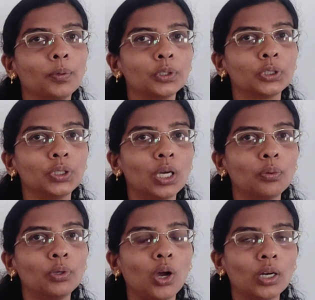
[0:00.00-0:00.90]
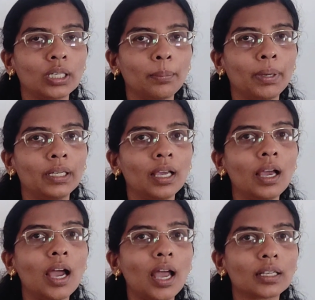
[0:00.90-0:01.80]
Push down
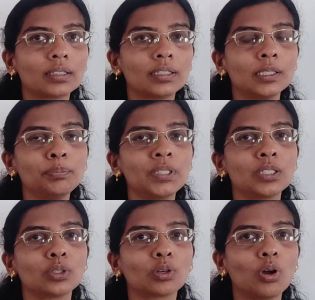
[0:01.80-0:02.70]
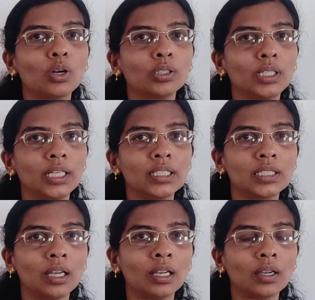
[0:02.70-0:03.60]
automata accepts
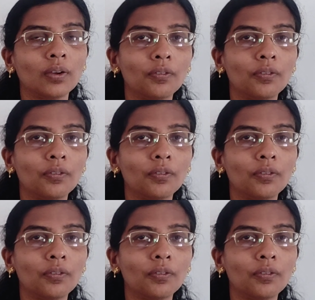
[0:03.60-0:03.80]
context